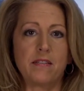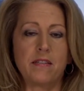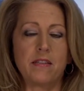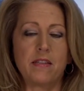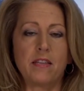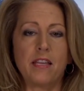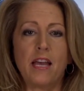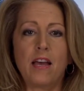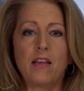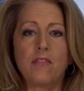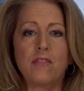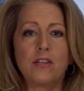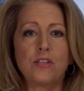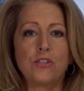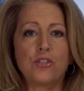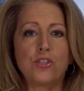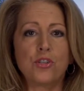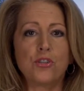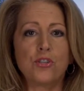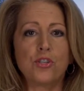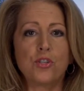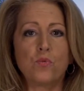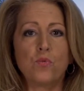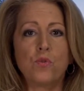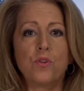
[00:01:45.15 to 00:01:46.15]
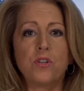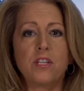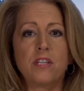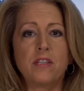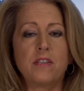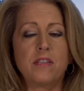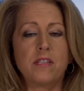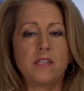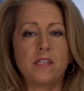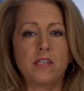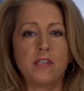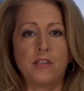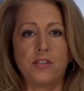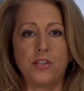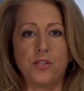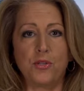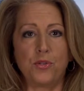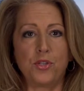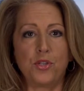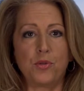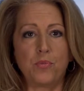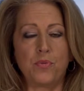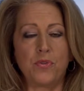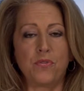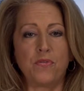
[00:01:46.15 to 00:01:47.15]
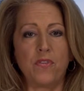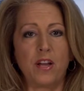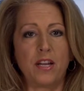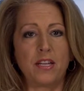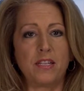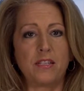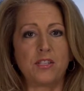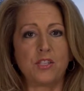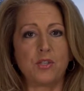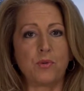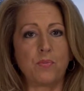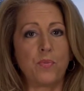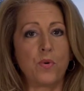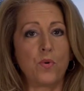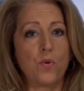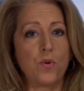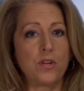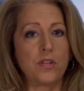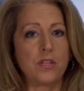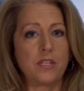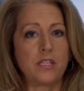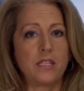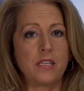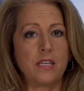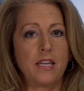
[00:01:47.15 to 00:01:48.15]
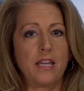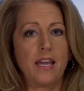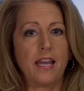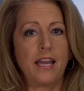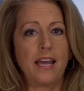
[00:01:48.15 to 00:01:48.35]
the Catholic Church will continue to provide support,